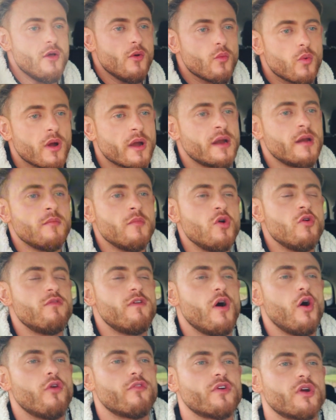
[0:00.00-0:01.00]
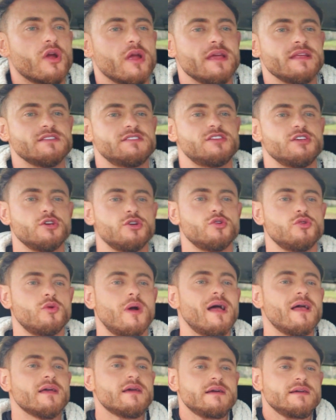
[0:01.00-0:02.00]
we're going to move over into
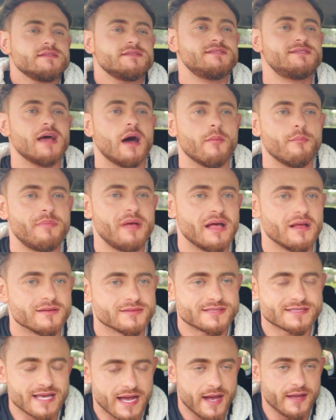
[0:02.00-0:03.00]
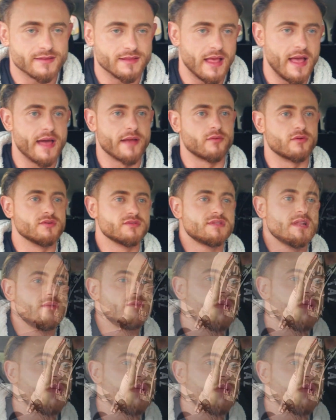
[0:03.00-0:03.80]
dumbbell side laterals. Now,